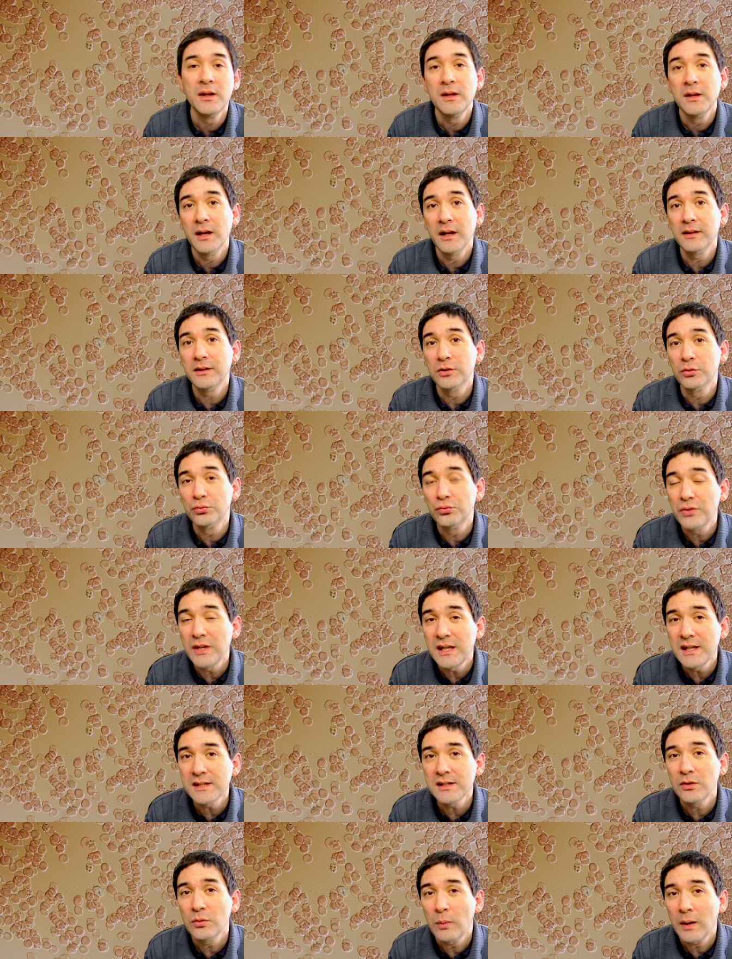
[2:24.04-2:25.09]
And the
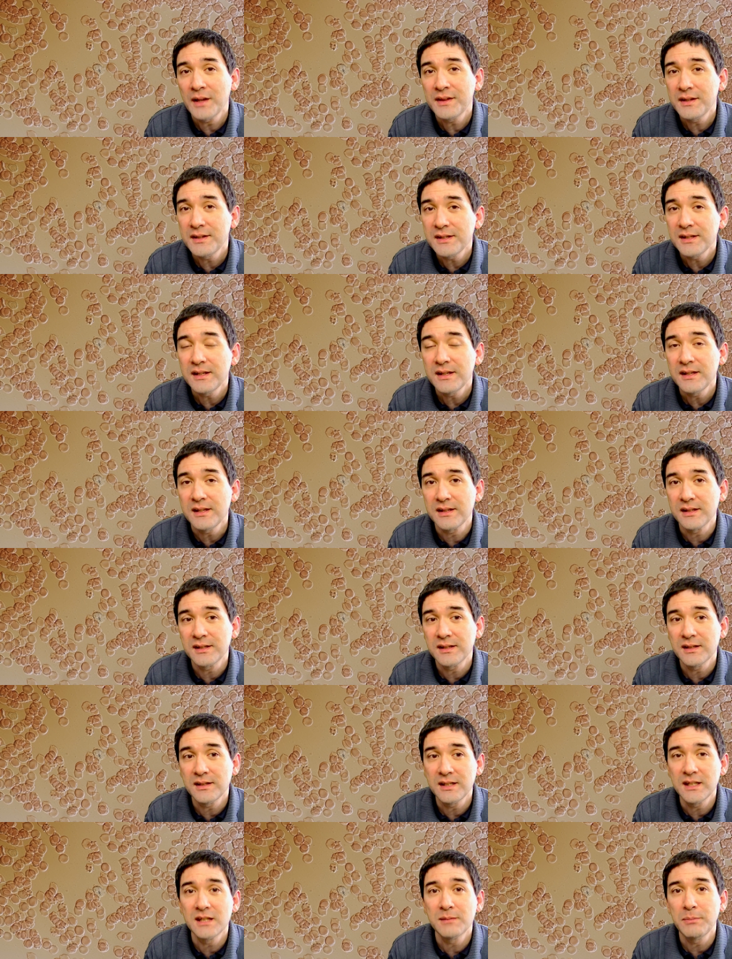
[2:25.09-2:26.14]
reason why this is
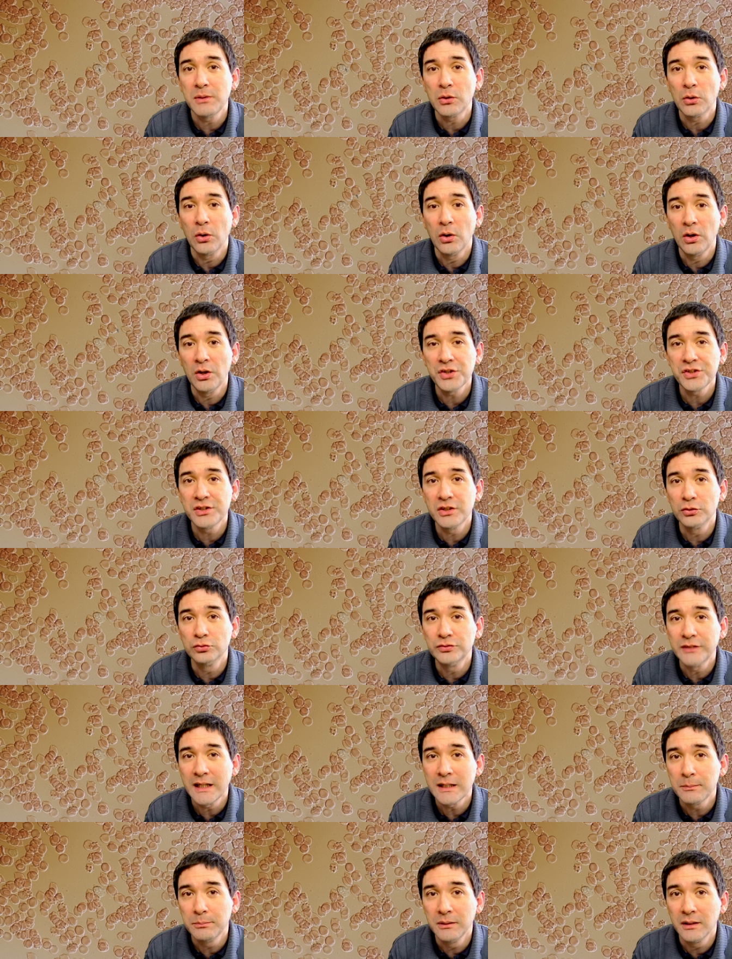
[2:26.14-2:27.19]
is is because the
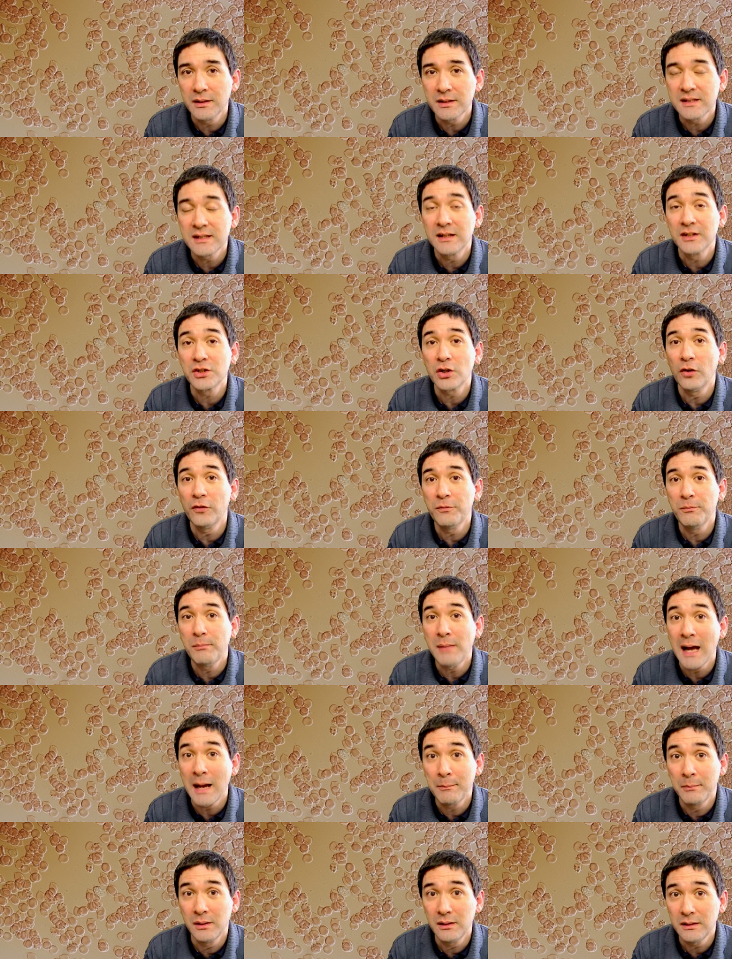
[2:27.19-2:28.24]
red blood cells of
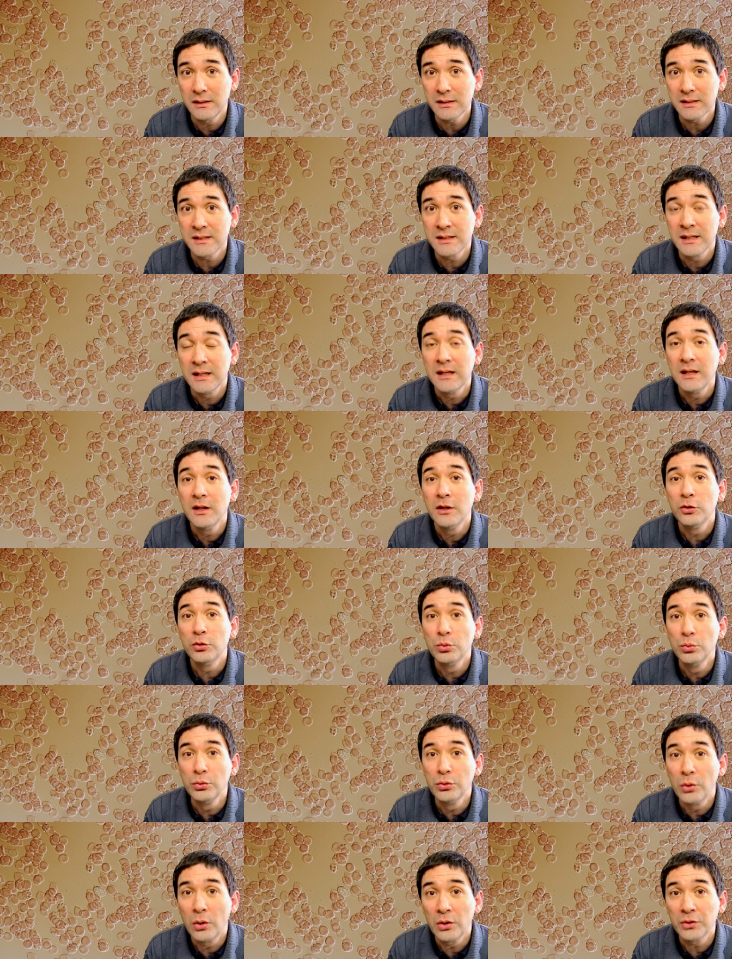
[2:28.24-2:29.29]
mammals do
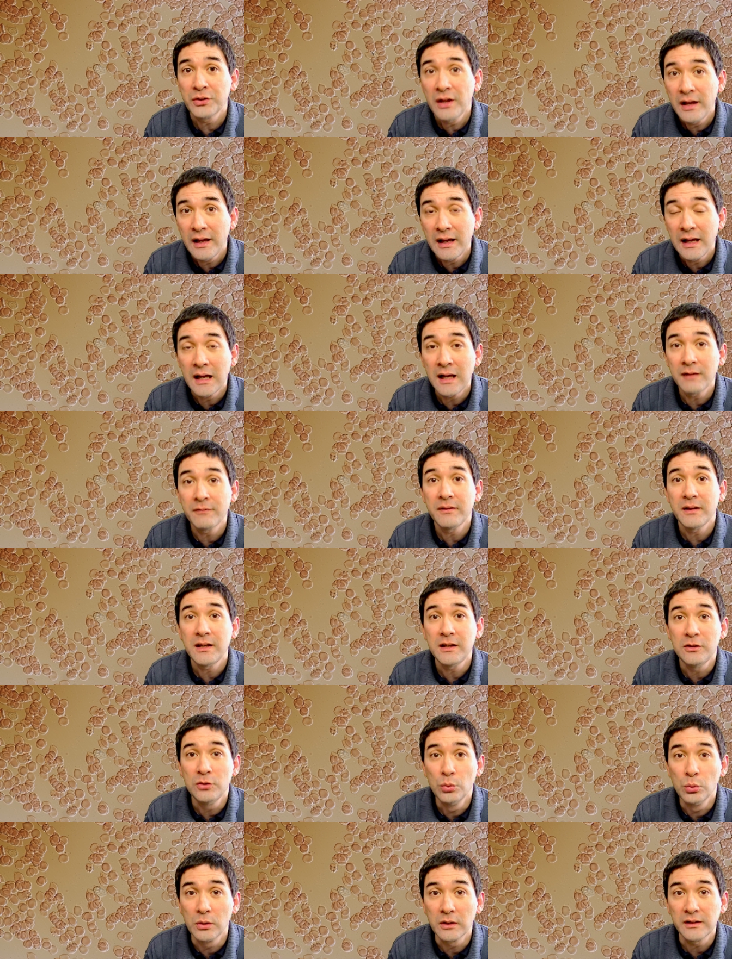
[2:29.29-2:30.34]
not have a
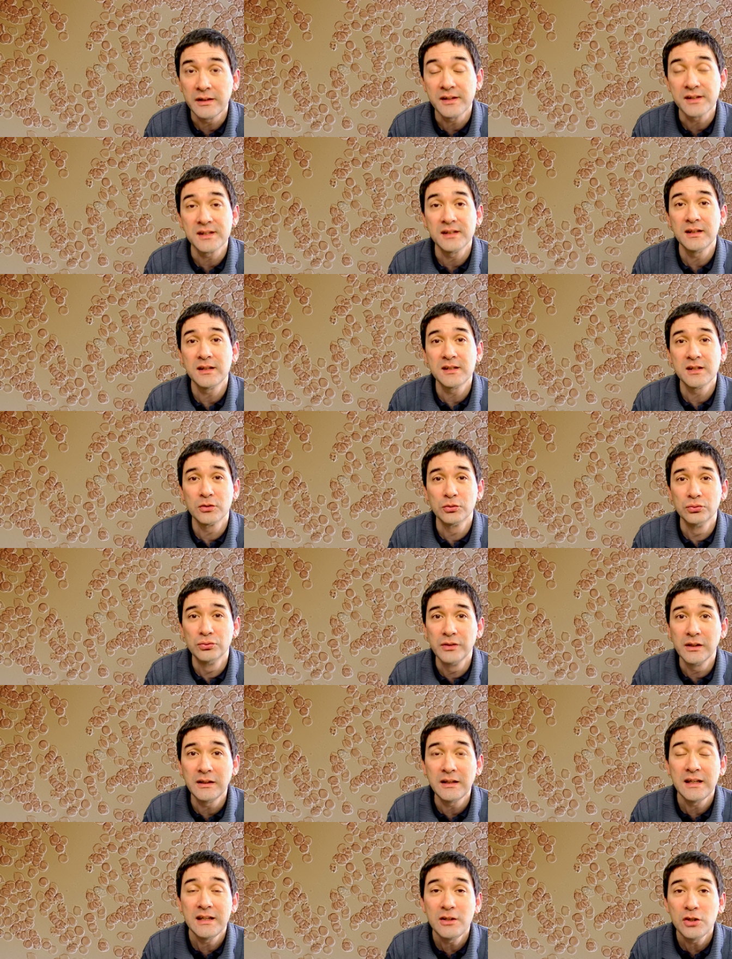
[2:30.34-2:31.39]
nucleus, and that's a
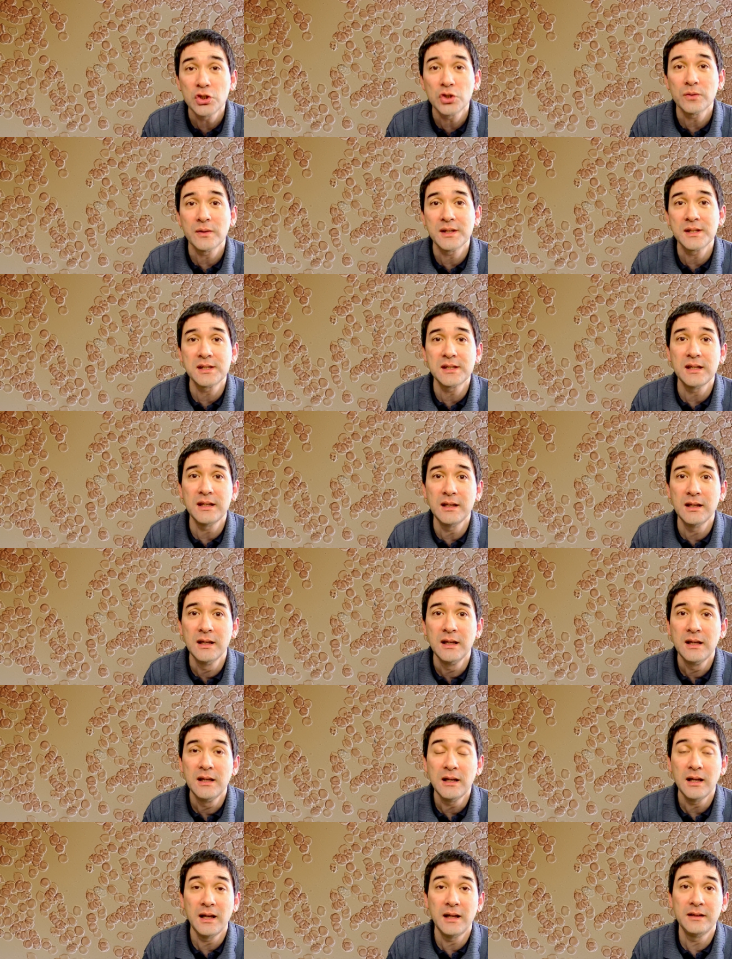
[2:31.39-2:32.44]
really interesting
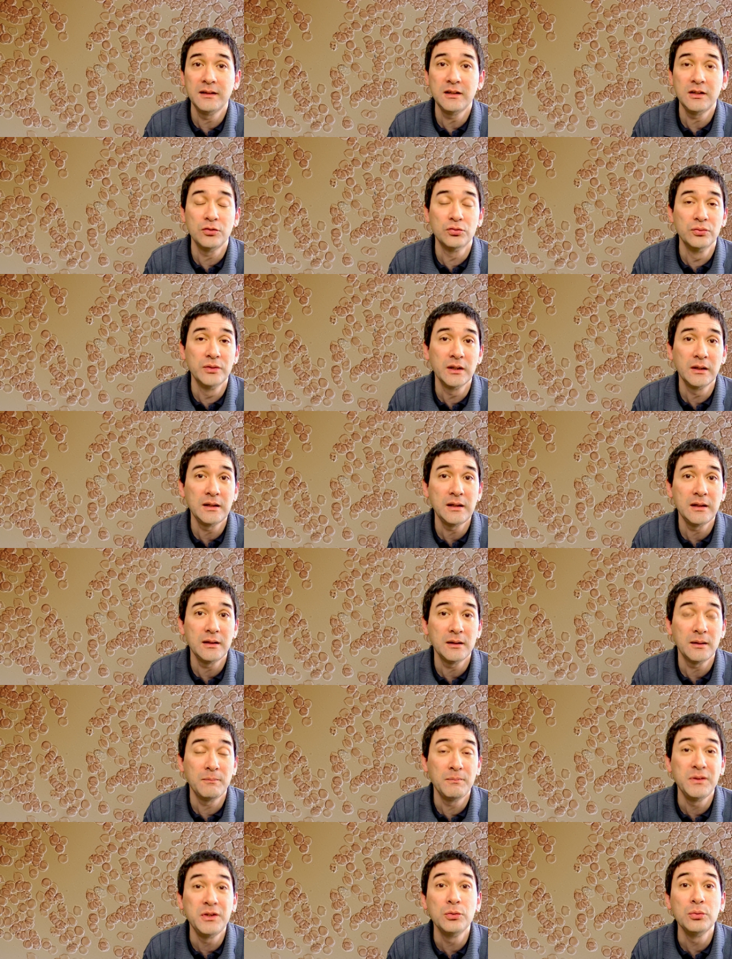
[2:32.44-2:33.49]
and a really
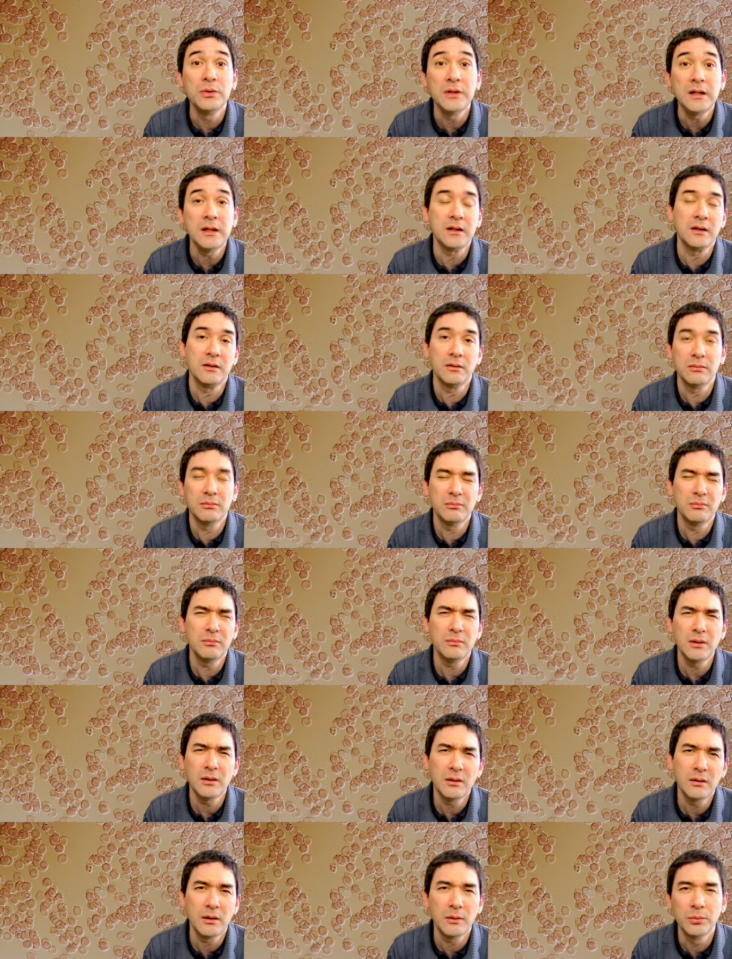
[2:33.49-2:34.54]
um, unique
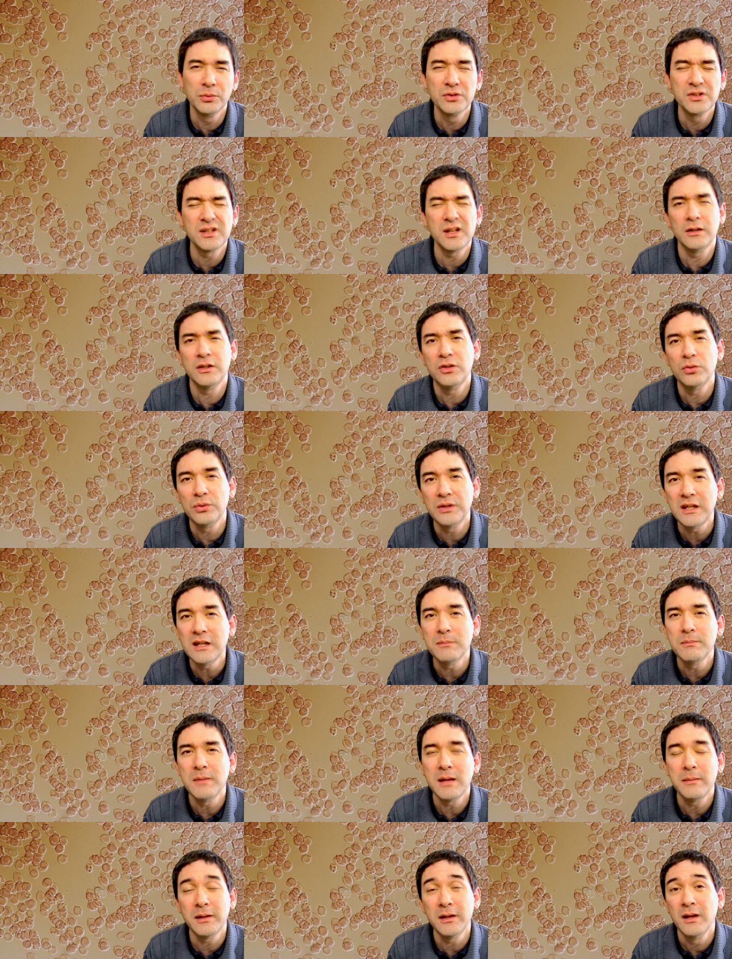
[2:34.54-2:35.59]
I wouldn't say unique
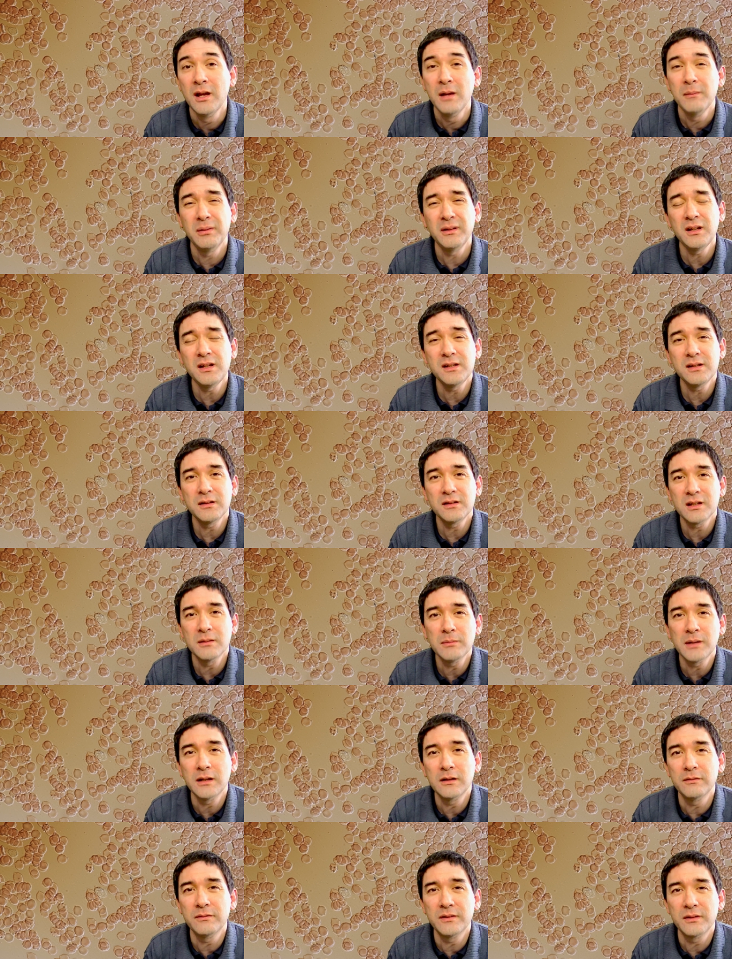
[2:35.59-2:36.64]
maybe, but it's a, uh, some
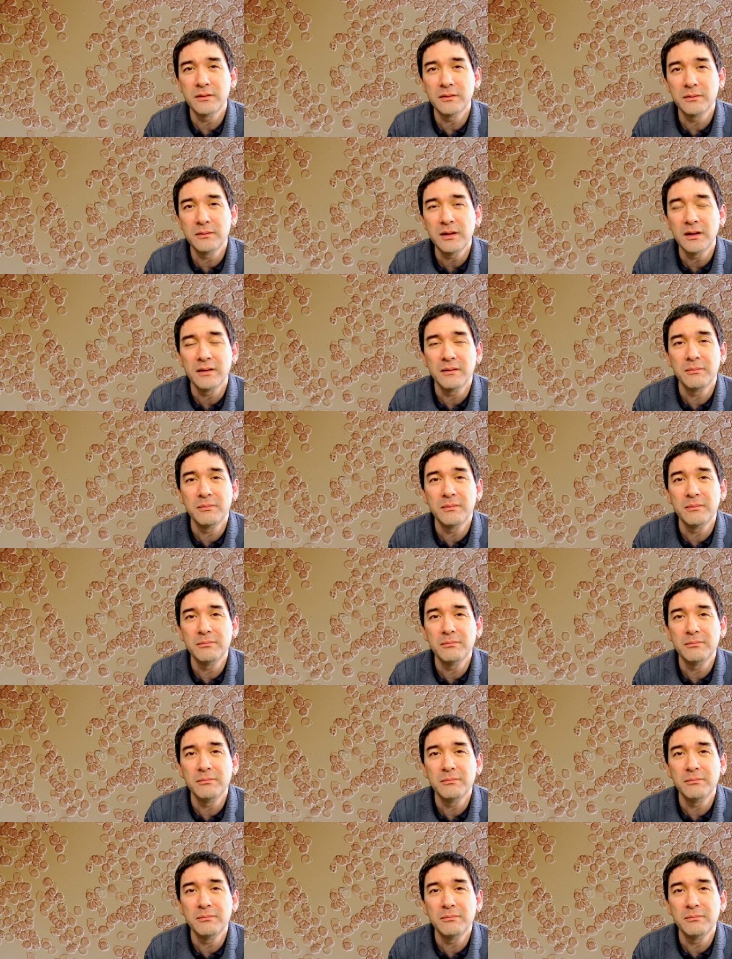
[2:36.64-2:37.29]
kind of a, yeah,